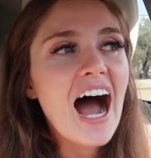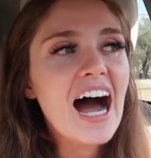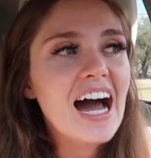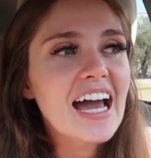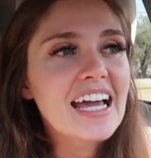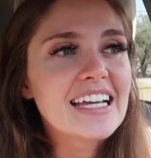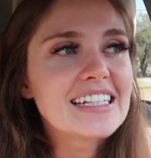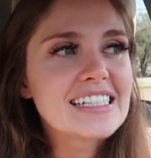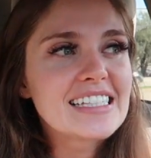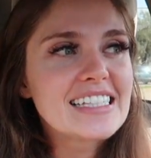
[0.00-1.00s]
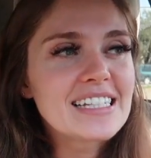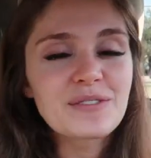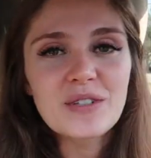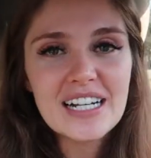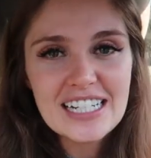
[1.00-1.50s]
I
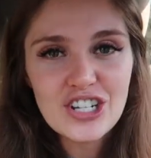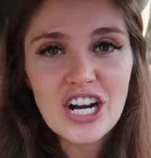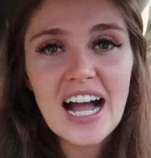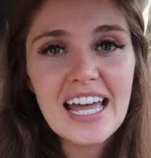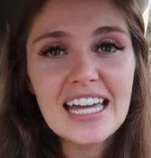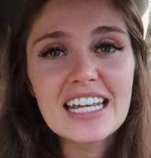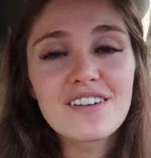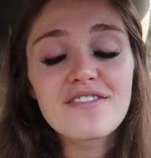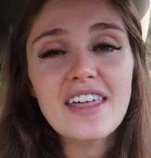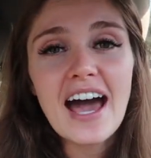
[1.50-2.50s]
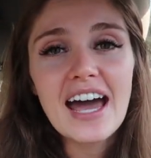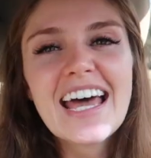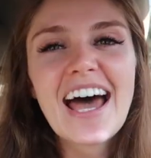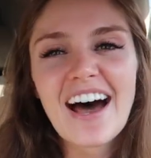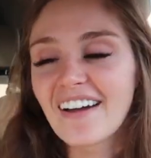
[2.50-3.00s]
didn't want to try any of that.
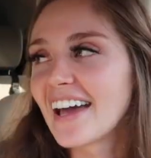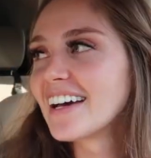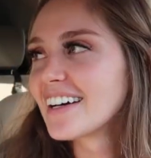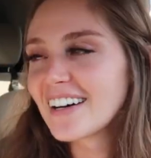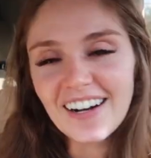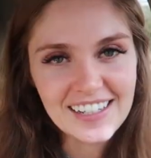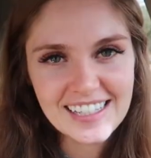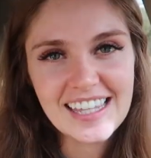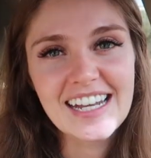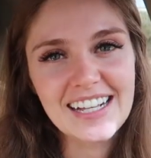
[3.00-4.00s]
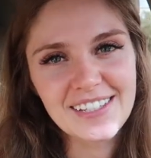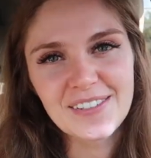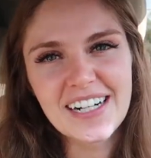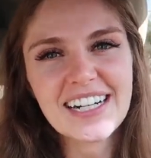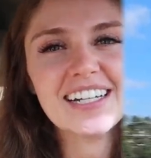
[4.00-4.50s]
Okay, on to the next door.